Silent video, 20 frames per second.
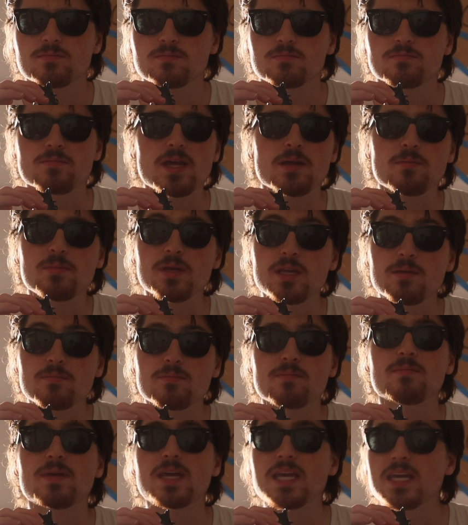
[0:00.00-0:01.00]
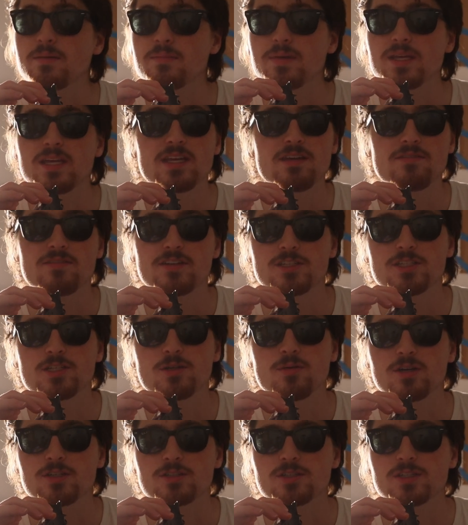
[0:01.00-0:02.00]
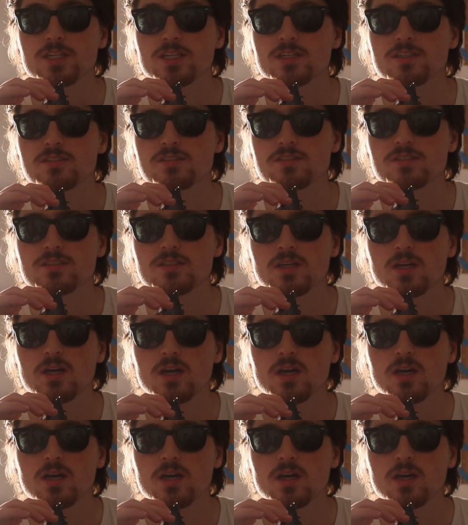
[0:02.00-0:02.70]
maybe even 200 years.